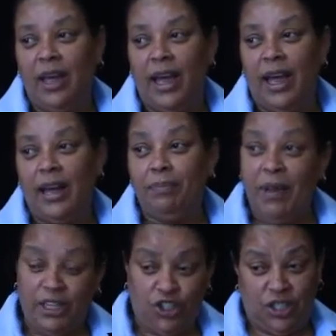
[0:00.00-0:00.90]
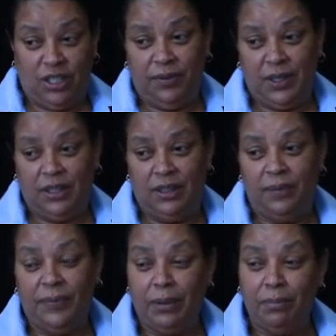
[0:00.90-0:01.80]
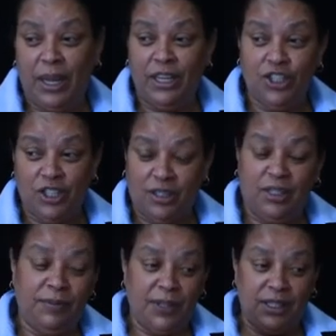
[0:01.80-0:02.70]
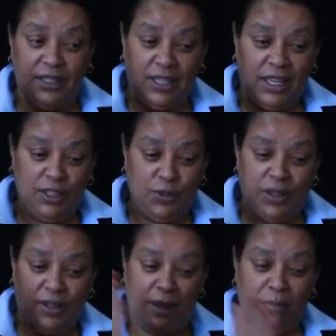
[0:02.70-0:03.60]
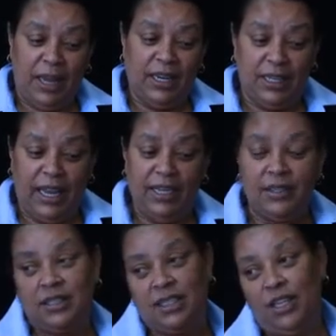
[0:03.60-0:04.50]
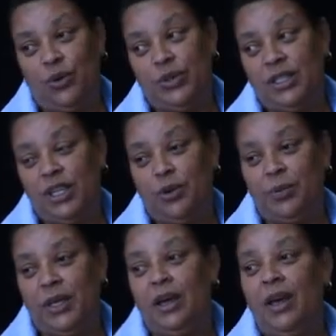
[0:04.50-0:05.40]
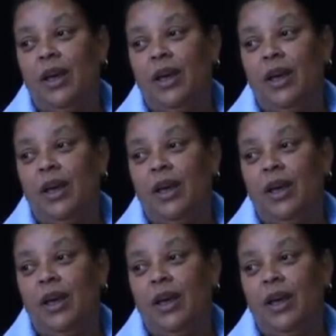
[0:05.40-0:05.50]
and marriage certificate. That marriage certificate says whether they married ANC or COP.